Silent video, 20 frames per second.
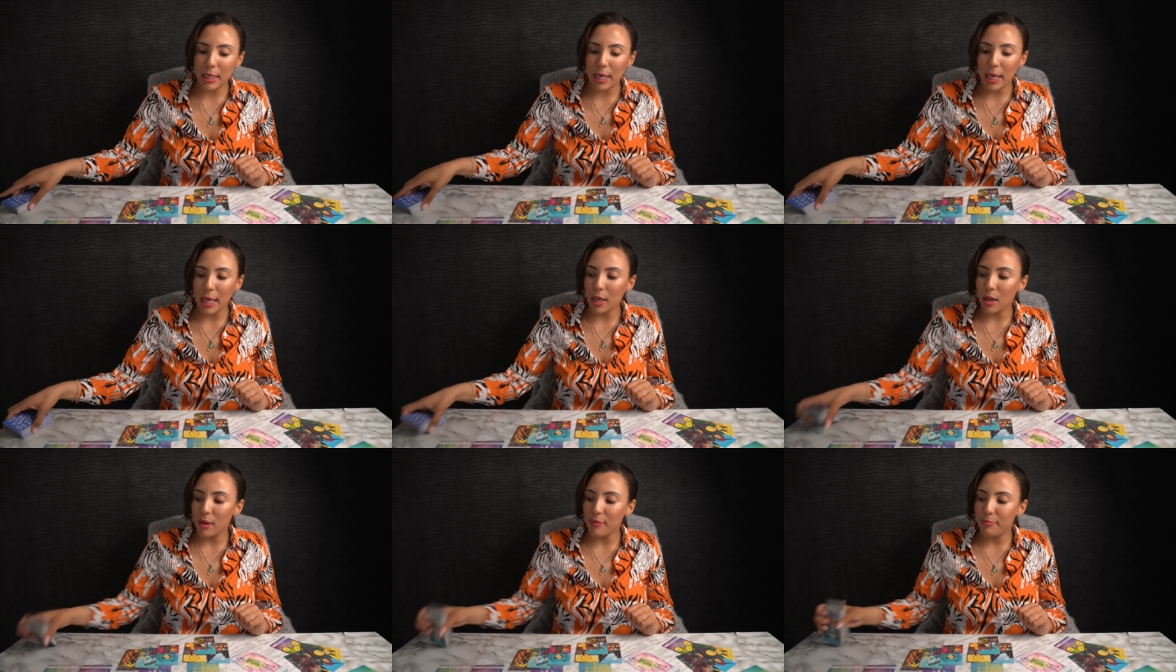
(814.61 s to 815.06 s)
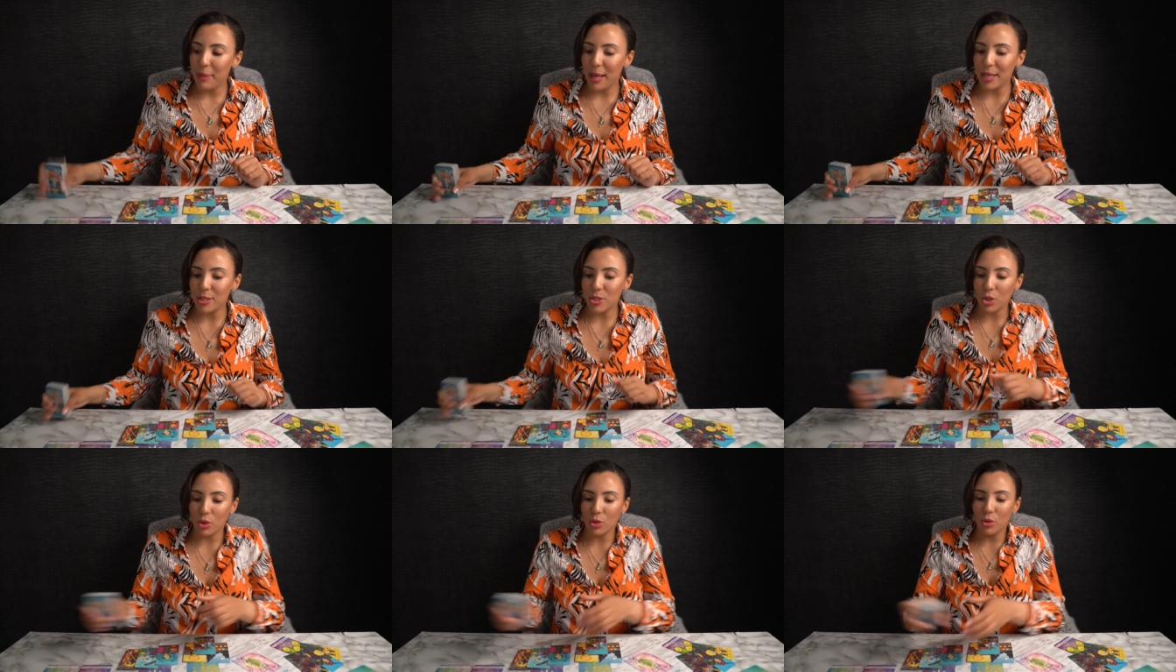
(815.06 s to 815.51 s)
King of
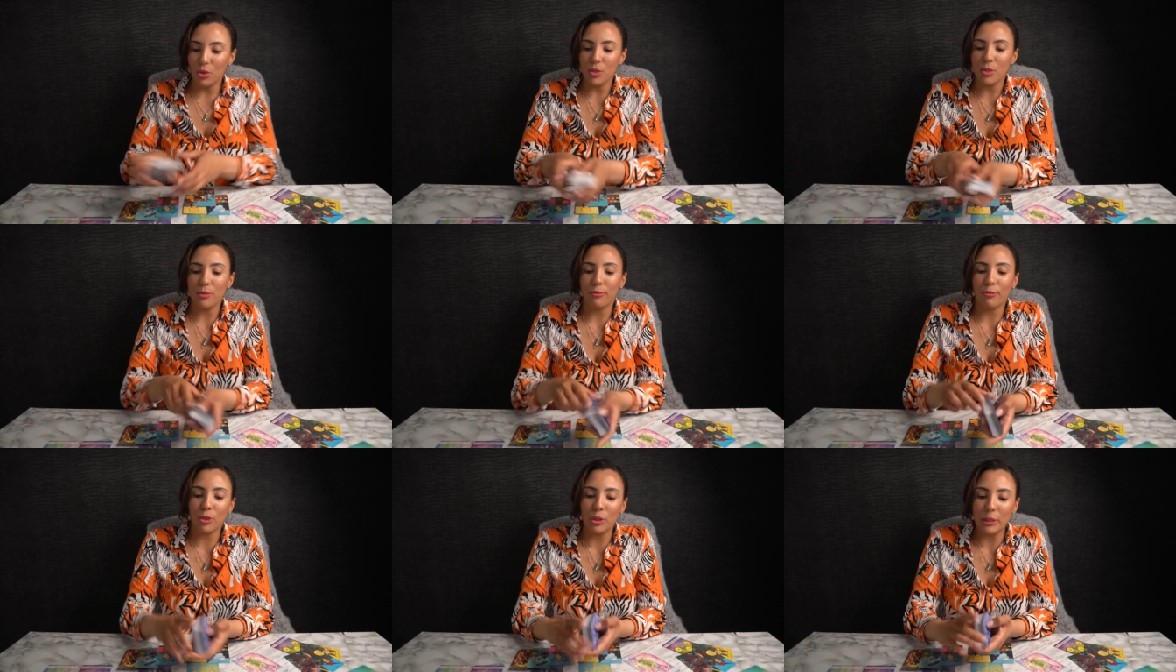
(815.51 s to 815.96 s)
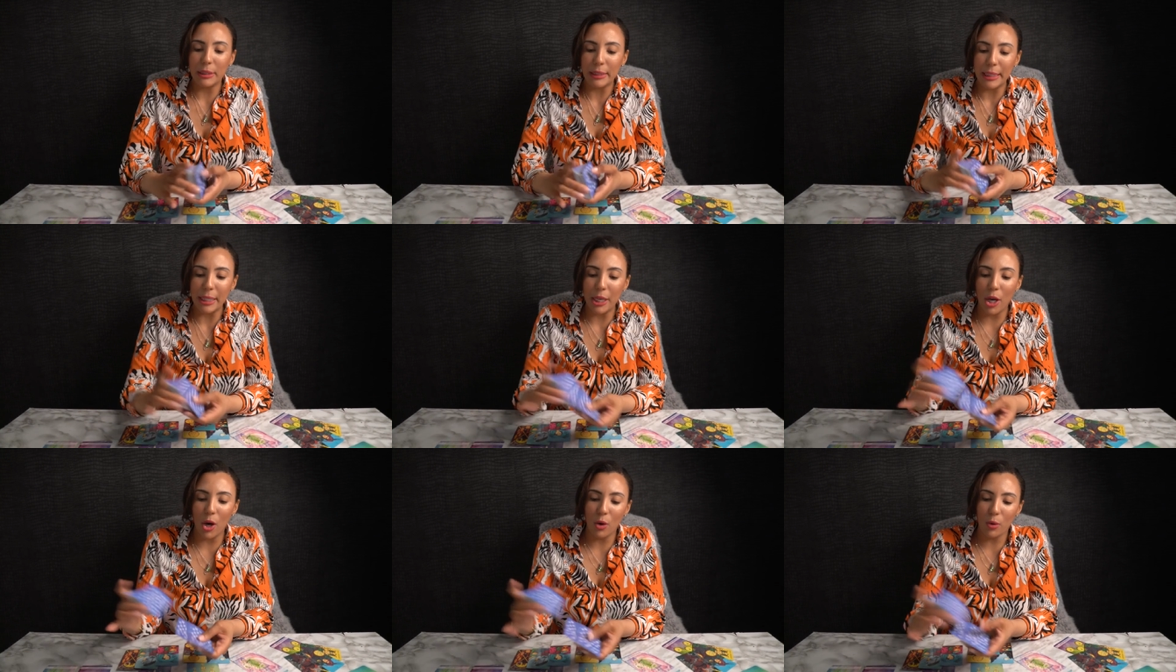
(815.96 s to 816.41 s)
Pentacles for
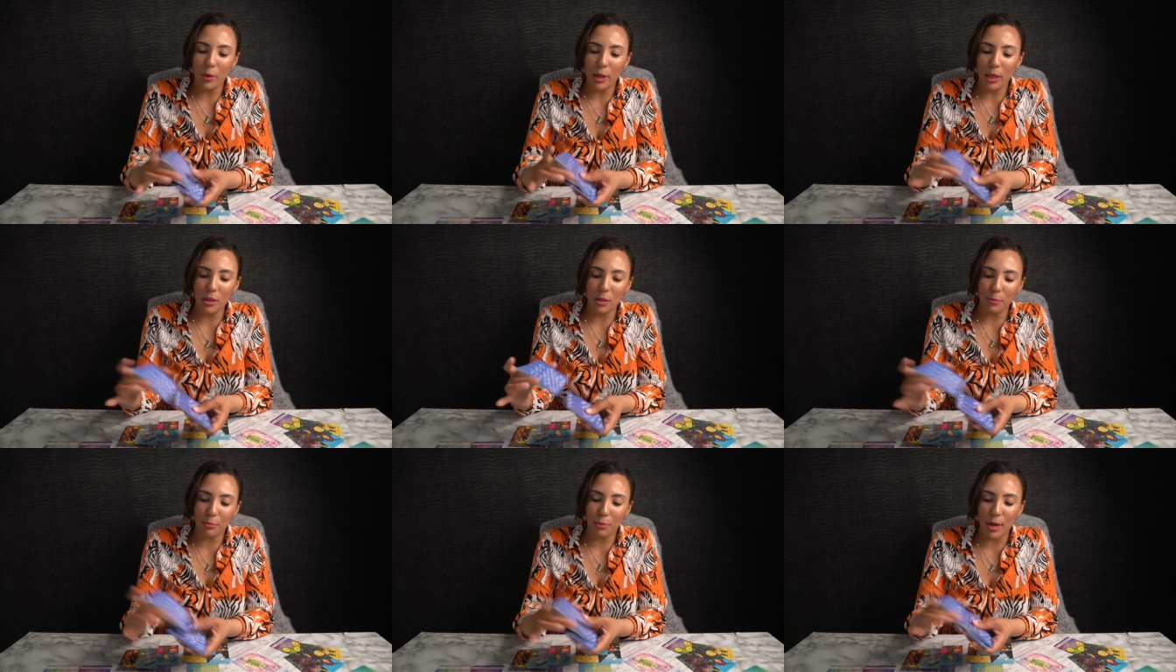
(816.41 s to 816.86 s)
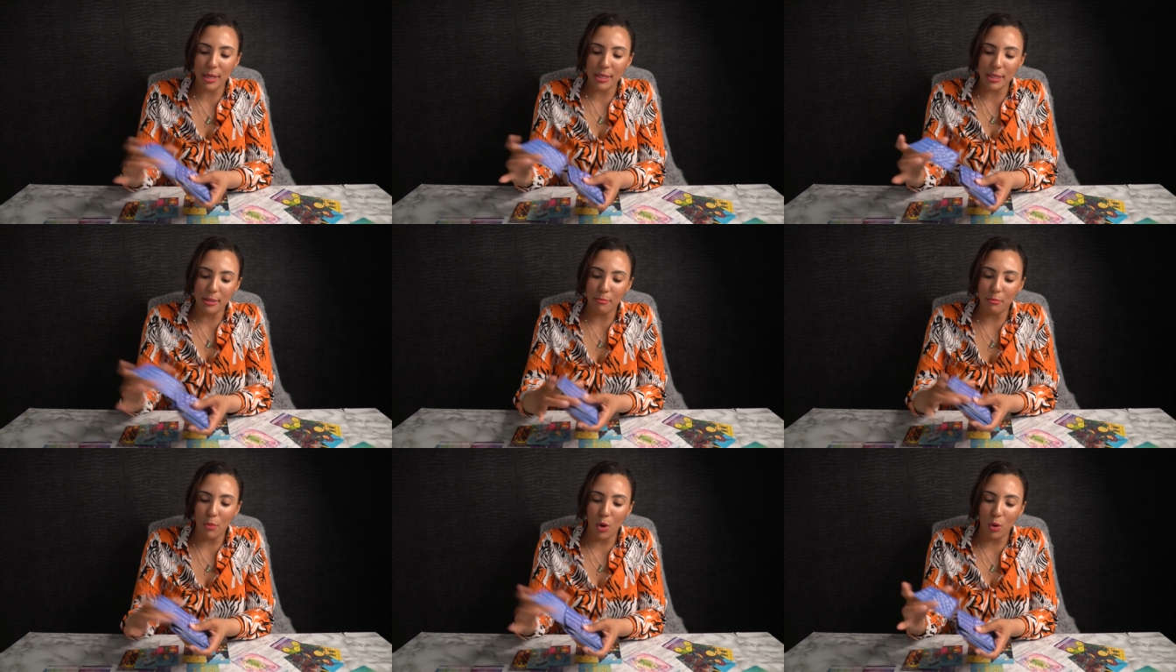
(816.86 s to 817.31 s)
Leo in the
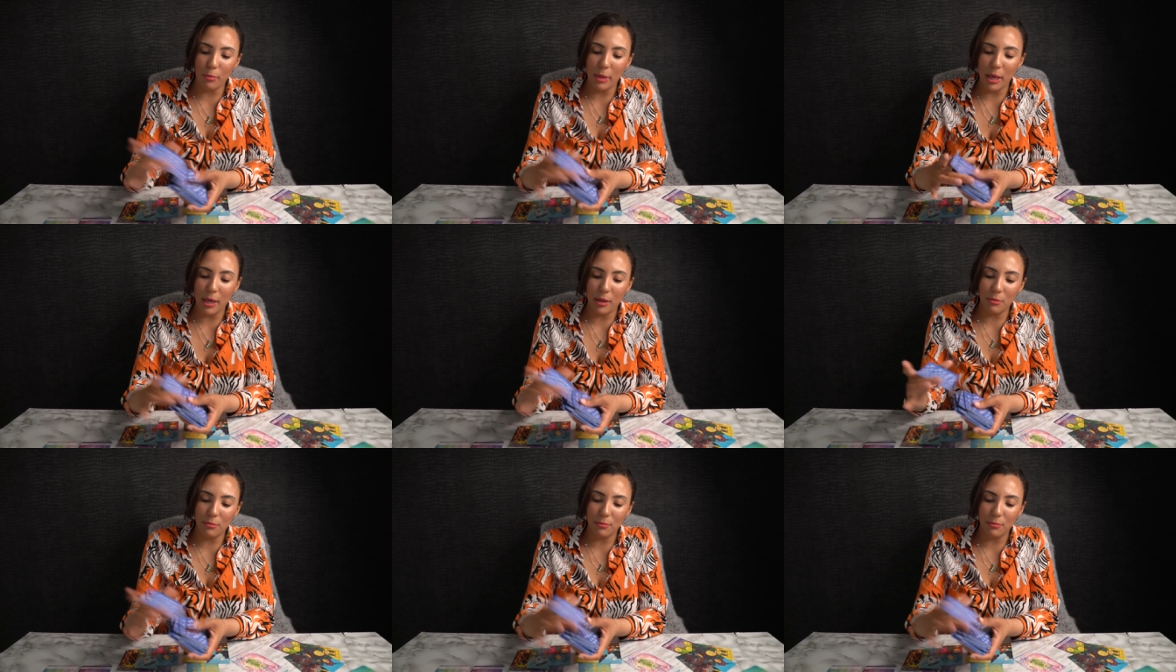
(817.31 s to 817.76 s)
present moment.